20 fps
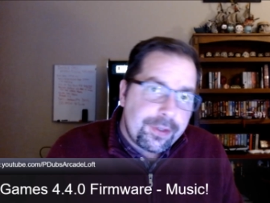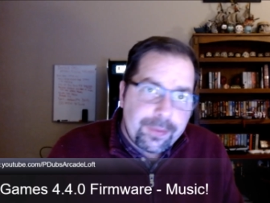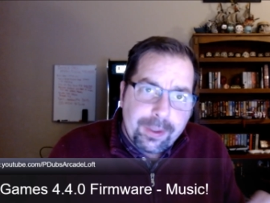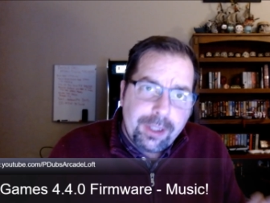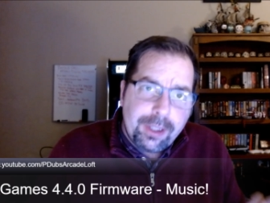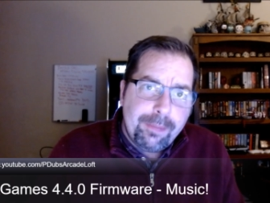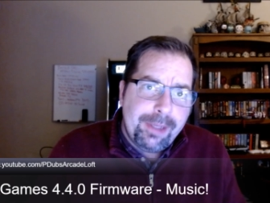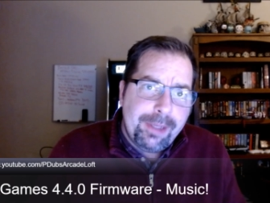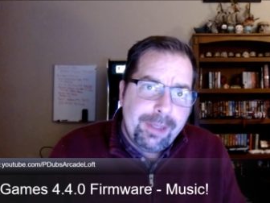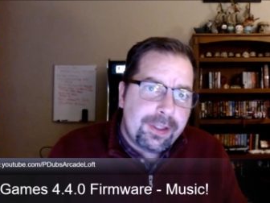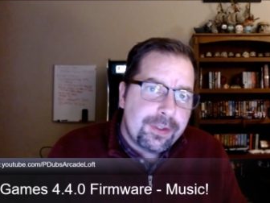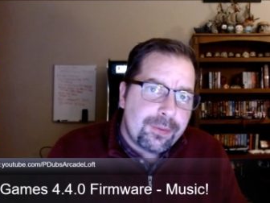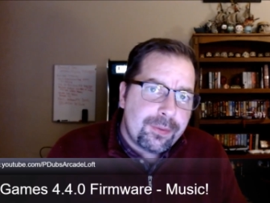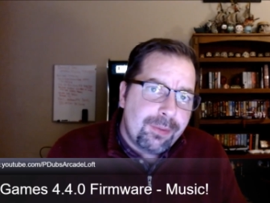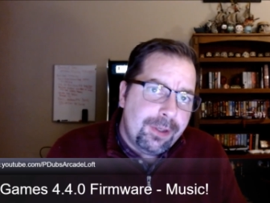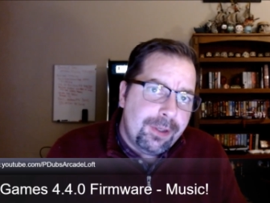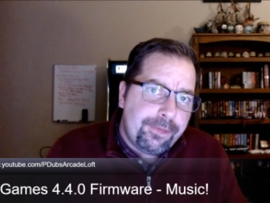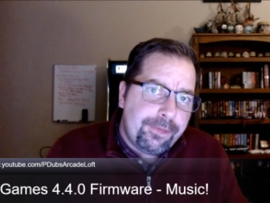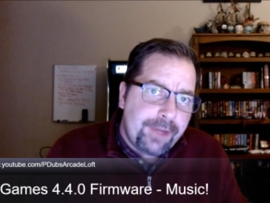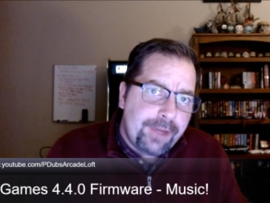we're going to make this
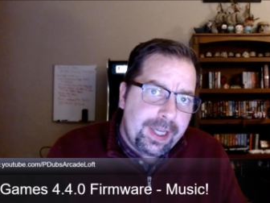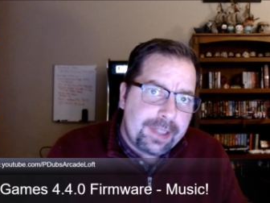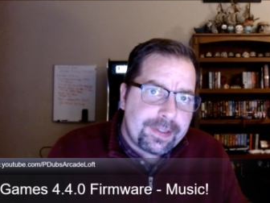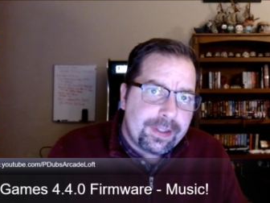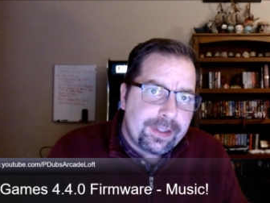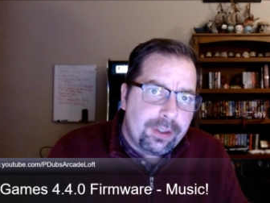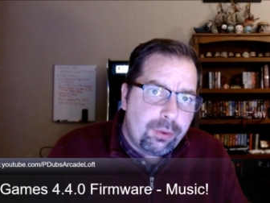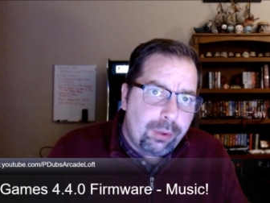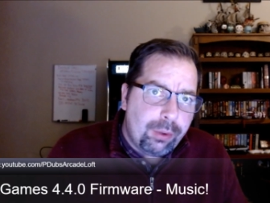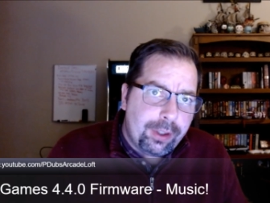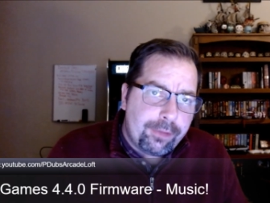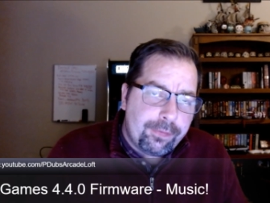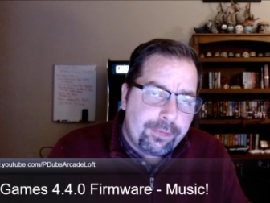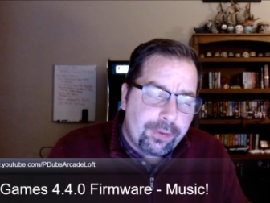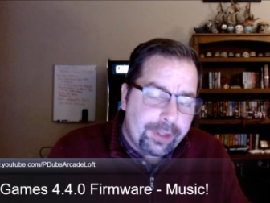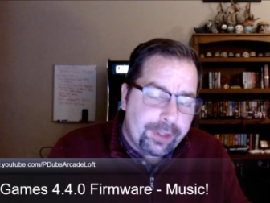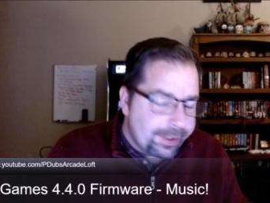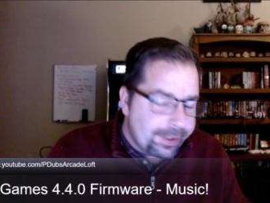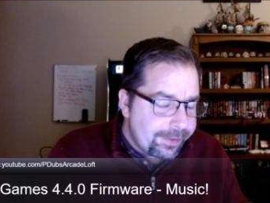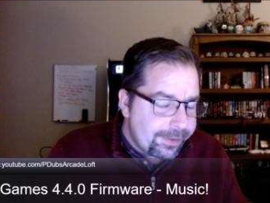one fast and quick
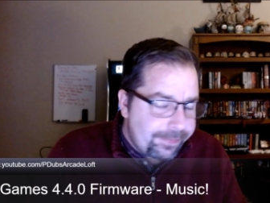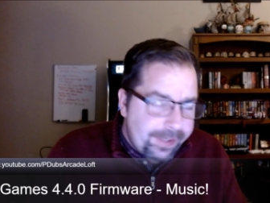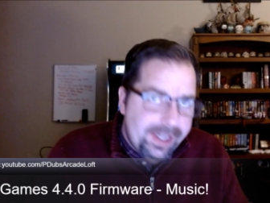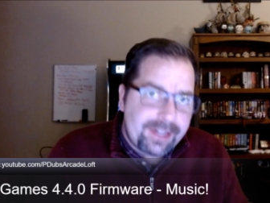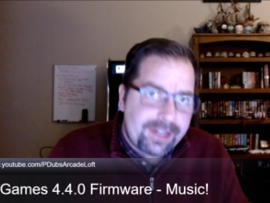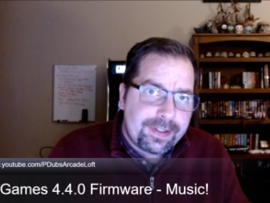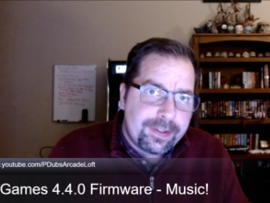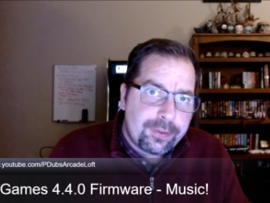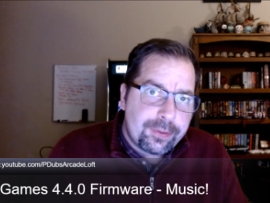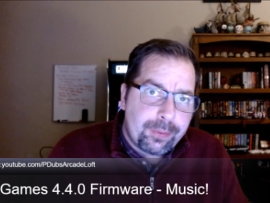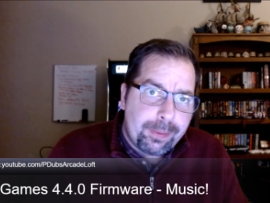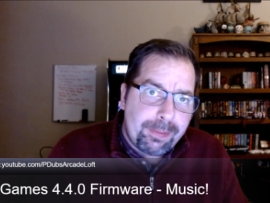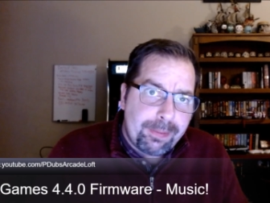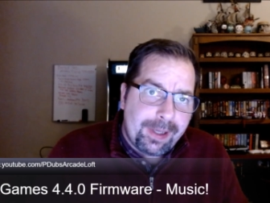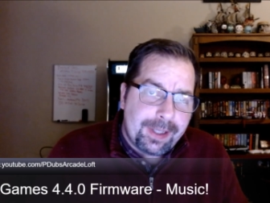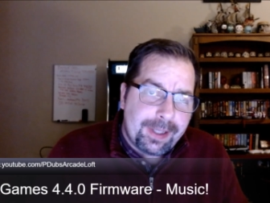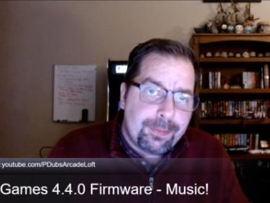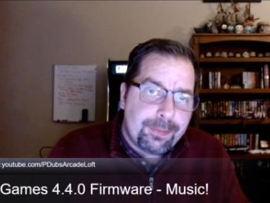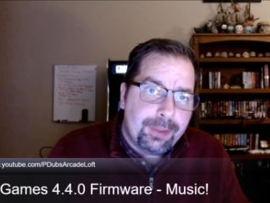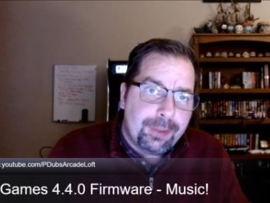for you, as fast as we
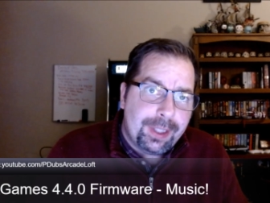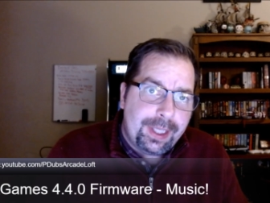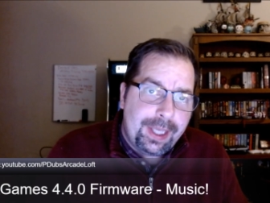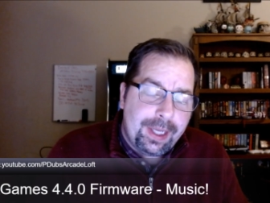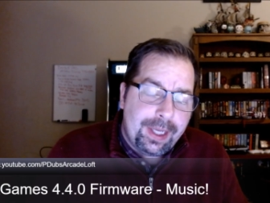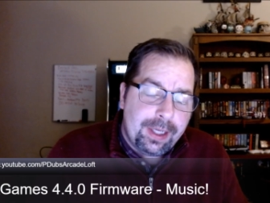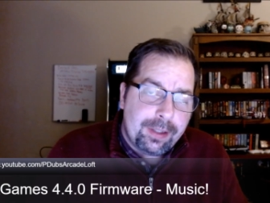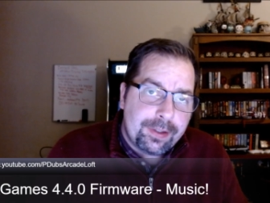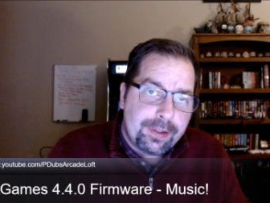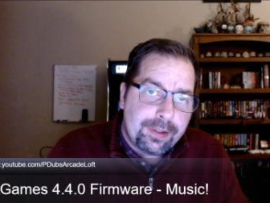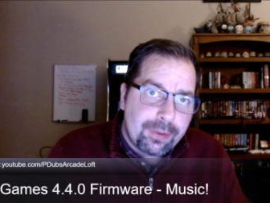possibly can.